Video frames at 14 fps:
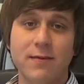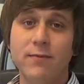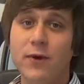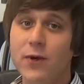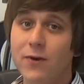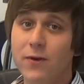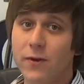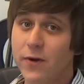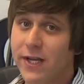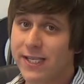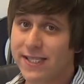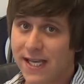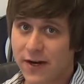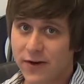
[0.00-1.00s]
Computer
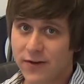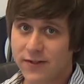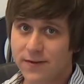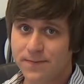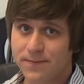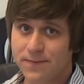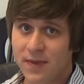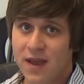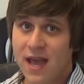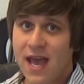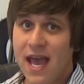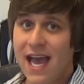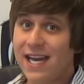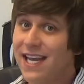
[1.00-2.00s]
Learning Centers.
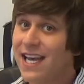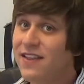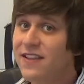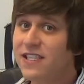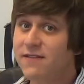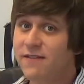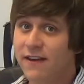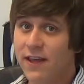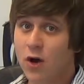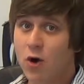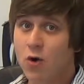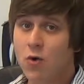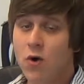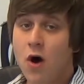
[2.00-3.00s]
And in this
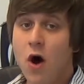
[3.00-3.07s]
video,